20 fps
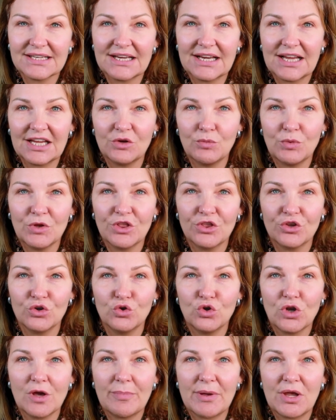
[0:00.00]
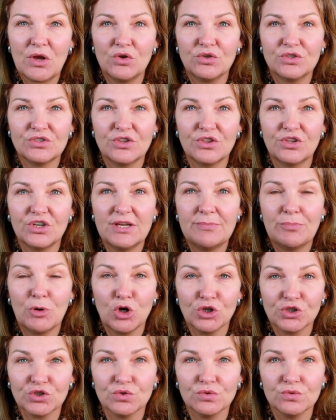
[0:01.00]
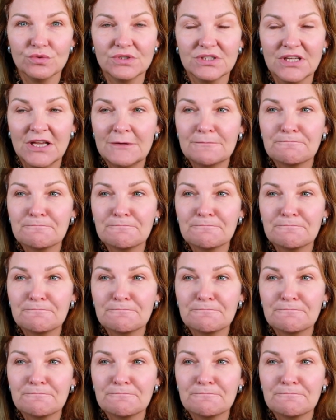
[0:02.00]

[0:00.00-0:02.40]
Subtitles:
and I went through about 3 bottles.